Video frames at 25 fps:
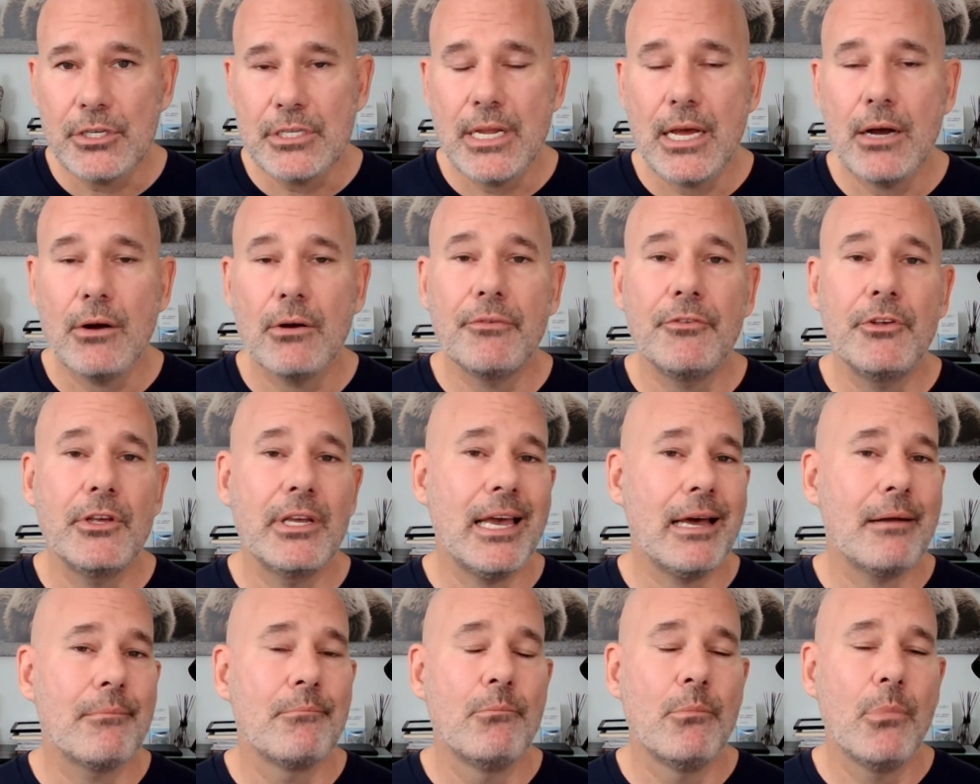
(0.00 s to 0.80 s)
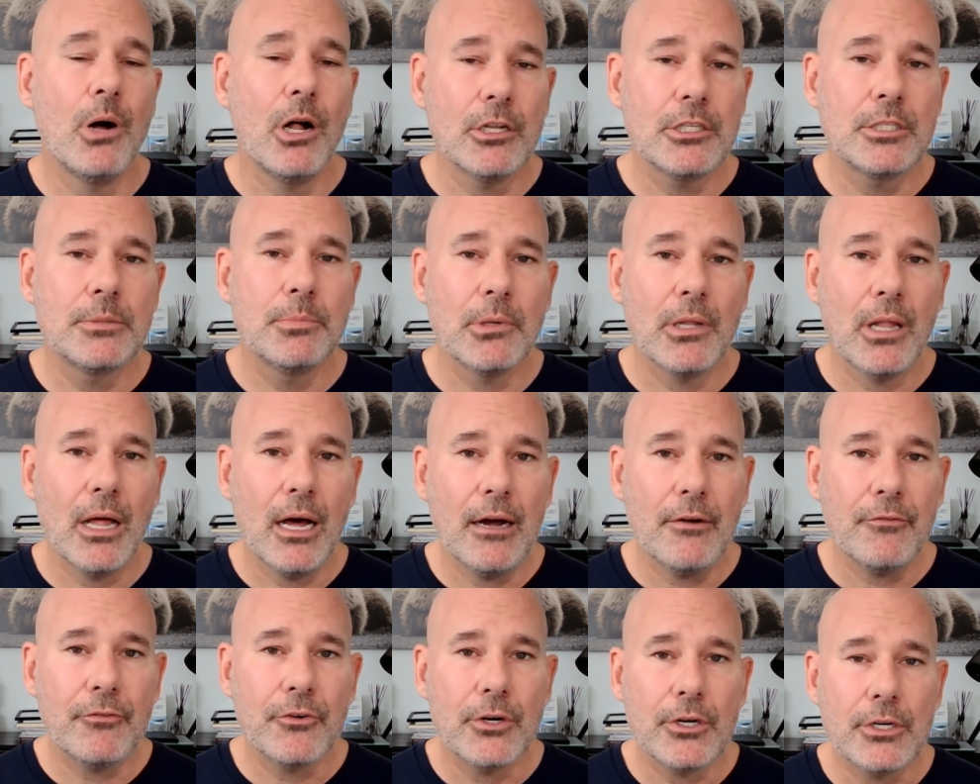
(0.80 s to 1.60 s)
Now, if you get multiple
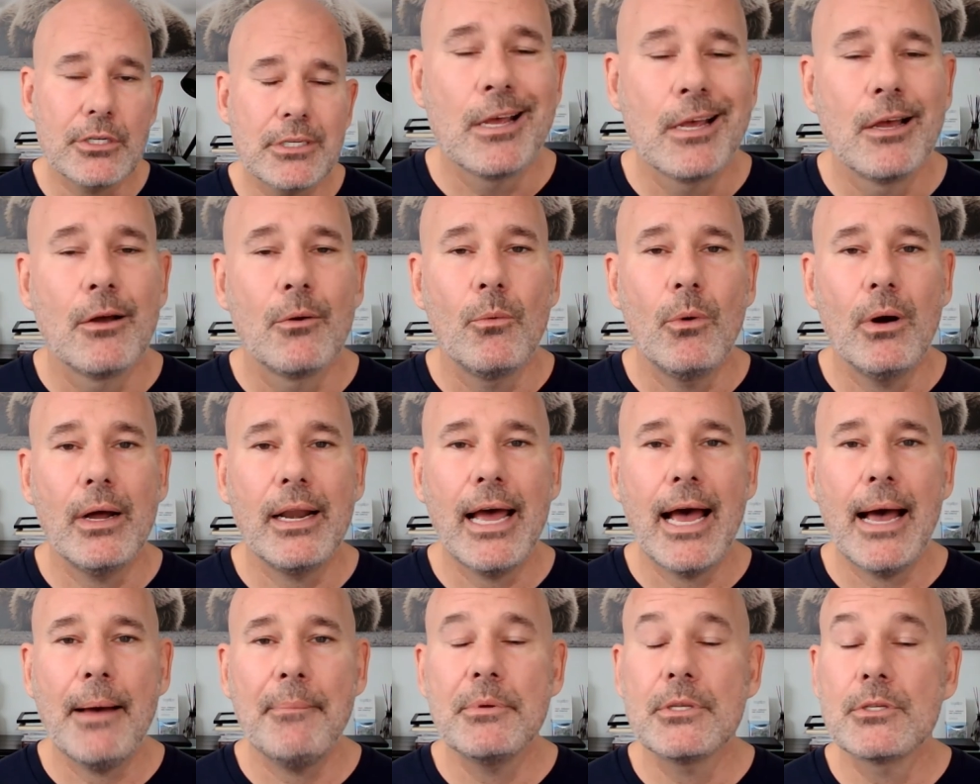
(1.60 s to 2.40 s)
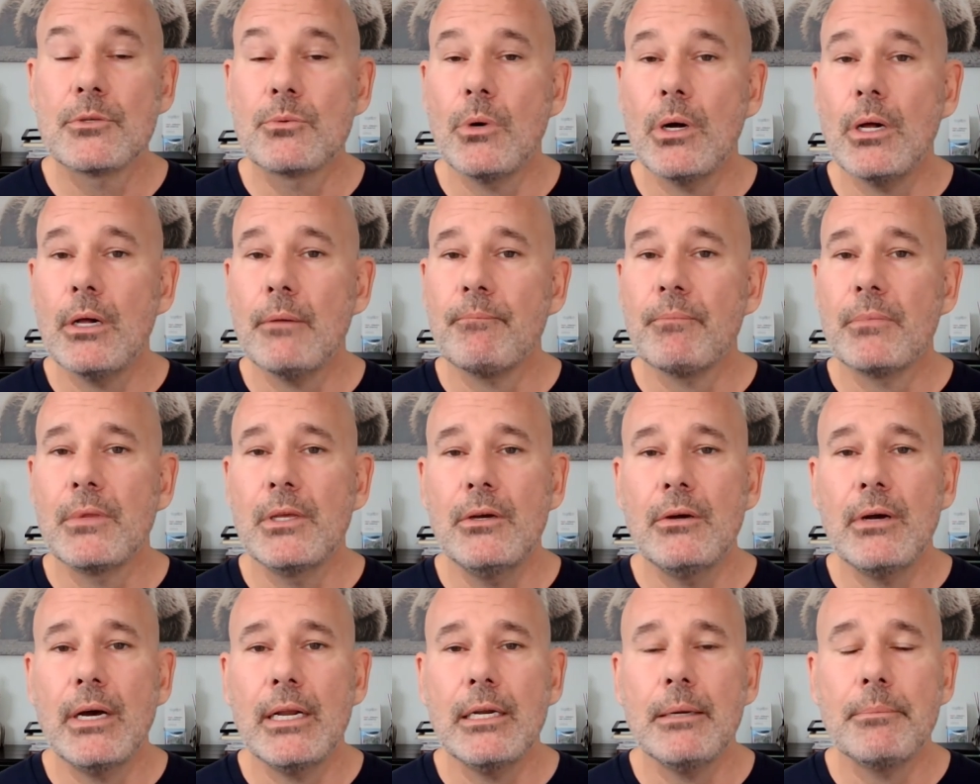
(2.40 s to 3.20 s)
offers, what happens? Well,
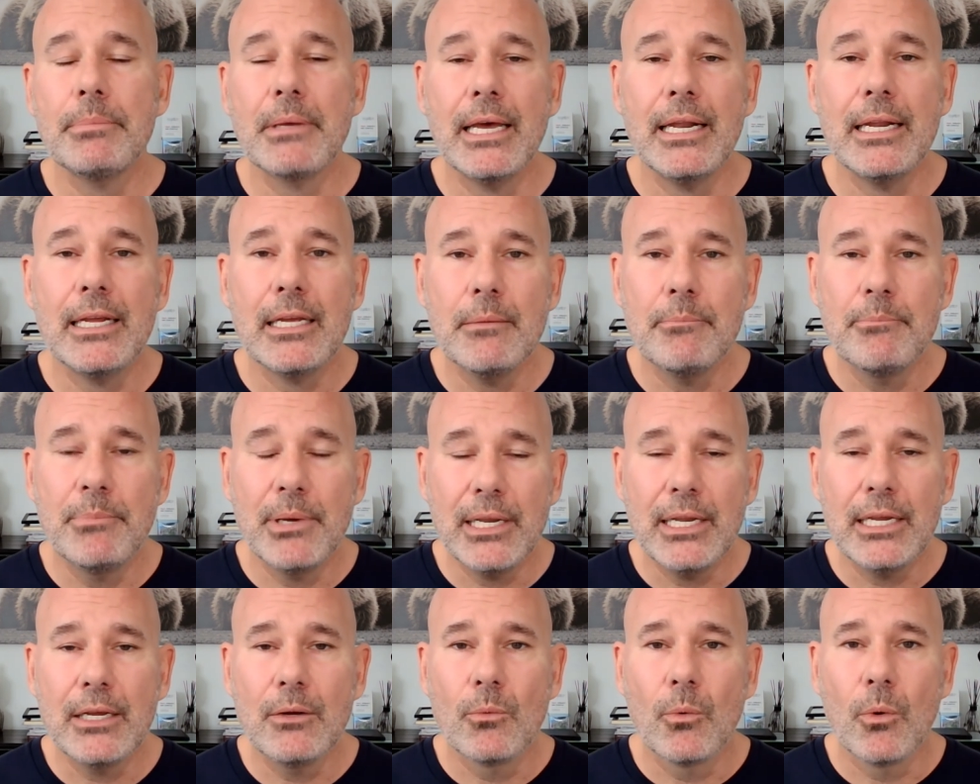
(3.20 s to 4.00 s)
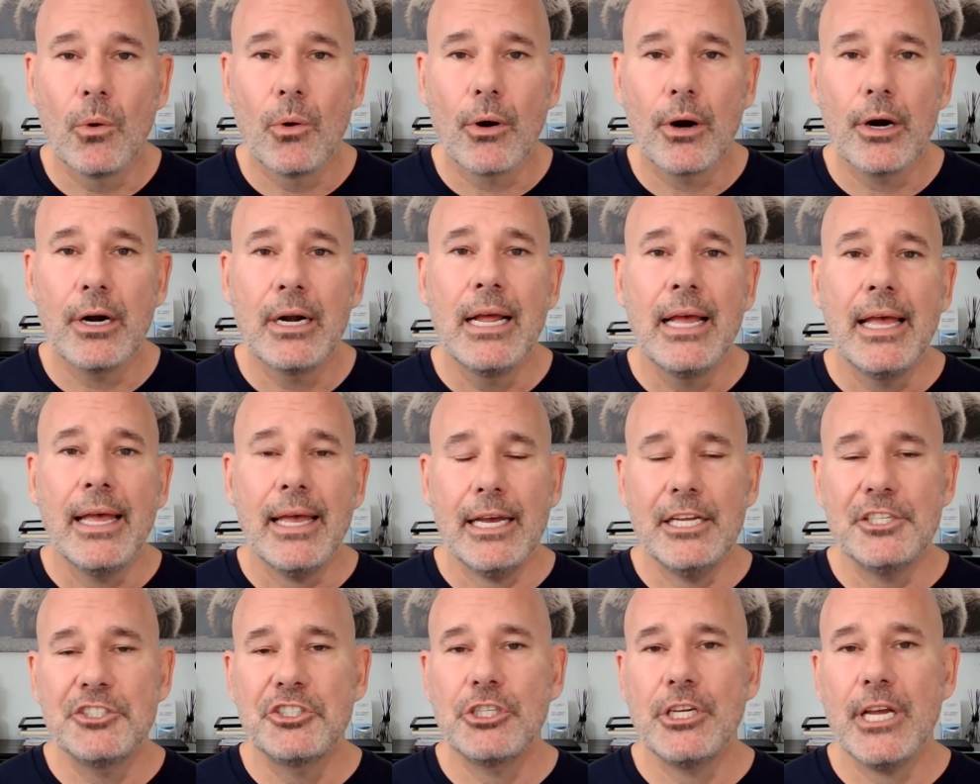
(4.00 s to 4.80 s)
you end up getting a bidding war,
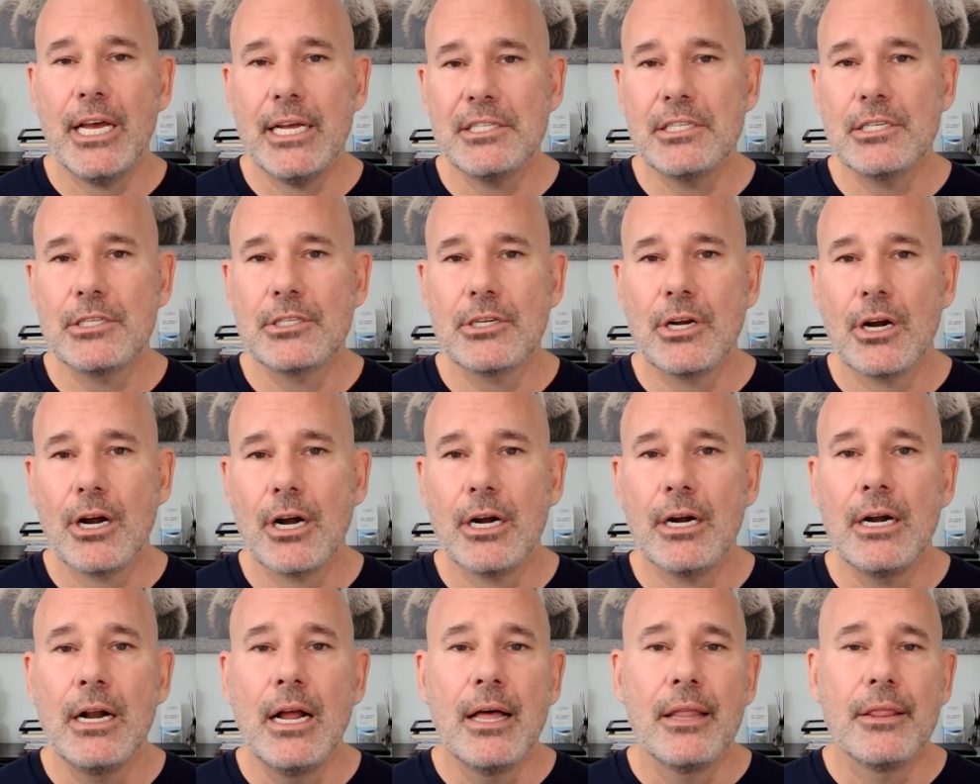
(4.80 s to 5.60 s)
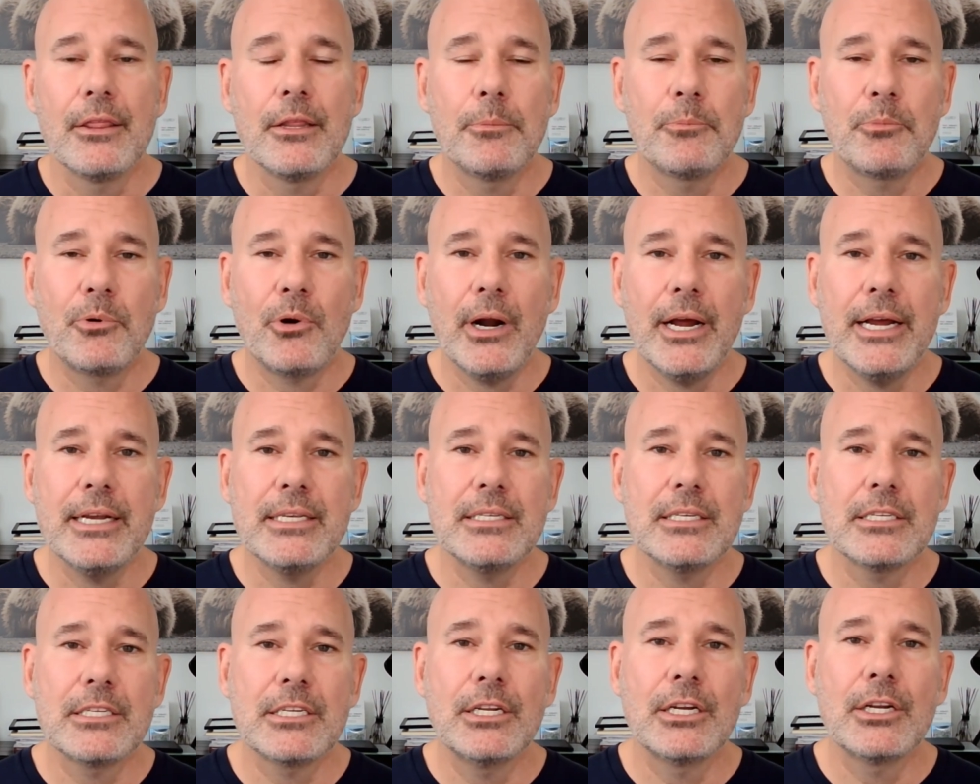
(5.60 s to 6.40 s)
and chances are the
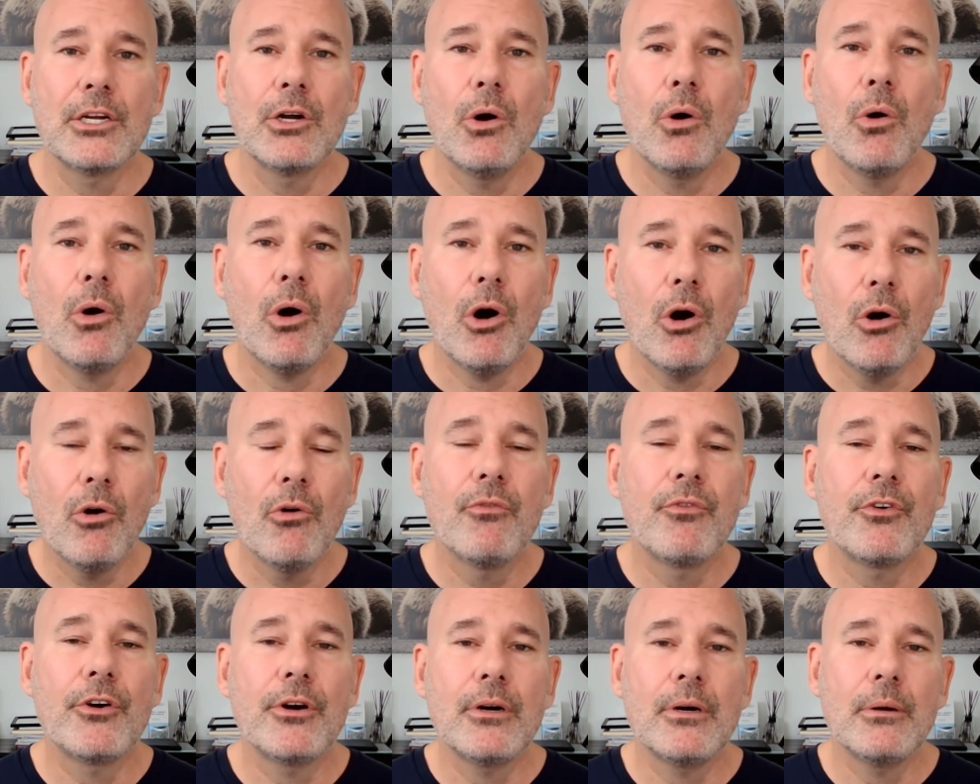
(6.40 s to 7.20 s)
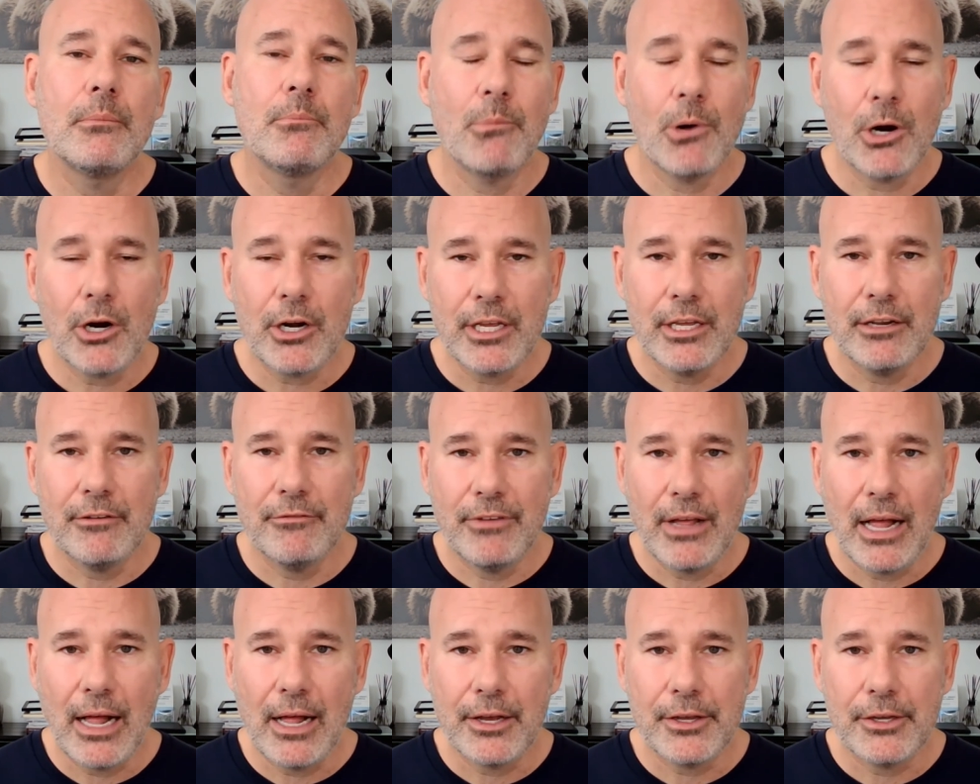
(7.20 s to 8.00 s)
price is going to go over market
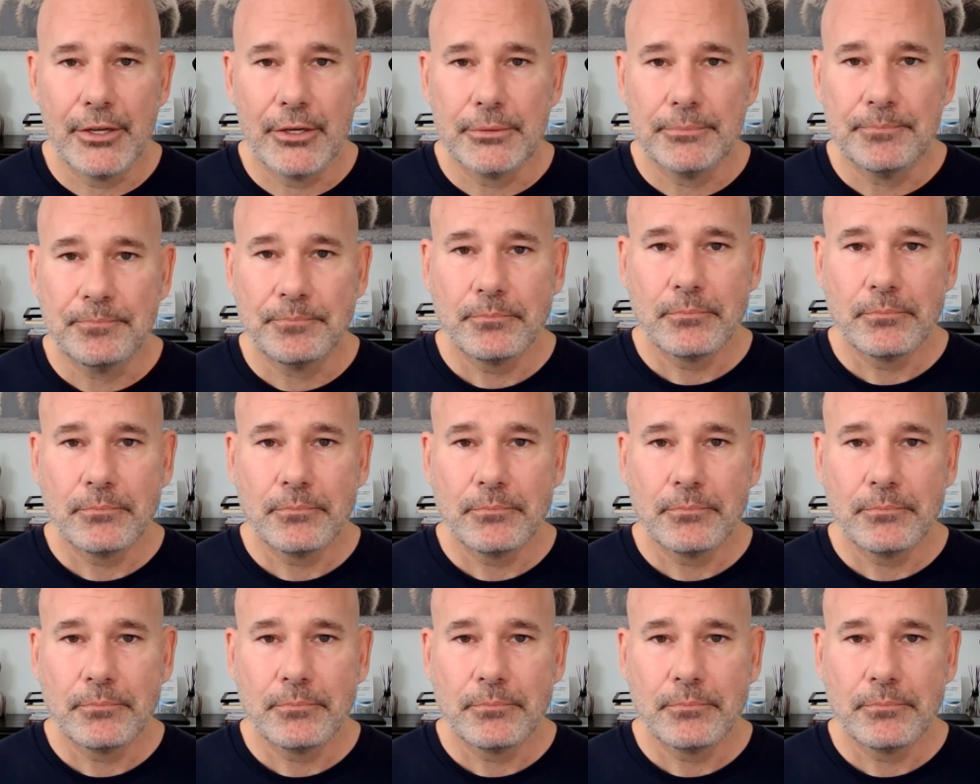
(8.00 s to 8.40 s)
value.